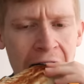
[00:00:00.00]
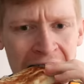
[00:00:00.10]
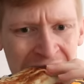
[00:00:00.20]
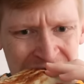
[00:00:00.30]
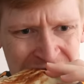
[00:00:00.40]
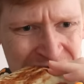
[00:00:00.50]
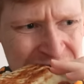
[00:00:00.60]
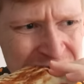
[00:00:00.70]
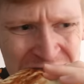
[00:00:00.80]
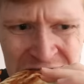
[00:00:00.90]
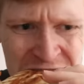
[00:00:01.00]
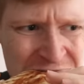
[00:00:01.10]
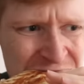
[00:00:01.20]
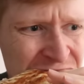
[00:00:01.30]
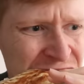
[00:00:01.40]
Look, the pesto's nice,
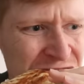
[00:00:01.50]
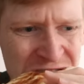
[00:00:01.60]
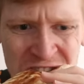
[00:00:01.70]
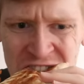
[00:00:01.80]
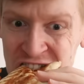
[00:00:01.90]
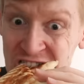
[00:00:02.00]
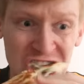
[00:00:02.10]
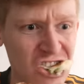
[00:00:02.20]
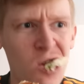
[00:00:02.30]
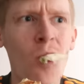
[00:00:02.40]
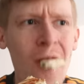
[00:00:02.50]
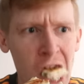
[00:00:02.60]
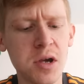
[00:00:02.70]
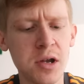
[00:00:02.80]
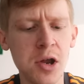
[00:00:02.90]
cheese is good. Like I said, the chicken
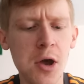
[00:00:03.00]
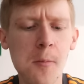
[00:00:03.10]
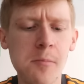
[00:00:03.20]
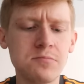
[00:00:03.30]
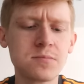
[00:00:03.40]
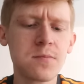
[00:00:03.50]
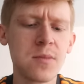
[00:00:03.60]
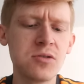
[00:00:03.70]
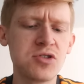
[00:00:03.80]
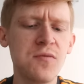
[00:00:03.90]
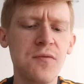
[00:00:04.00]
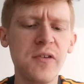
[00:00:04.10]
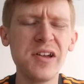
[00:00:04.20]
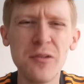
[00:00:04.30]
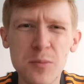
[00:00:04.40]
just, I don't know, doesn't
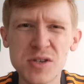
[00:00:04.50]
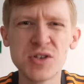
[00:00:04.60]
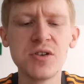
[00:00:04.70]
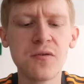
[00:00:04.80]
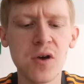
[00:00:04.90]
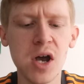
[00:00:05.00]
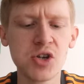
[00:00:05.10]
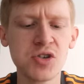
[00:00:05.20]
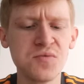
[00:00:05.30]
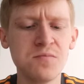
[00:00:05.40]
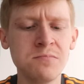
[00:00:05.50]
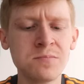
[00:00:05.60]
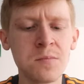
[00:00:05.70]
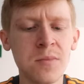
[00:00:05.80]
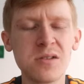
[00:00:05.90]
feel particularly fresh, doesn't
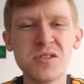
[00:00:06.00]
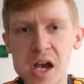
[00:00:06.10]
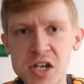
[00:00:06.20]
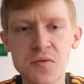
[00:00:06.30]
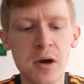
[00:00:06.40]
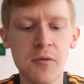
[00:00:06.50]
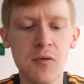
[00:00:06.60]
taste very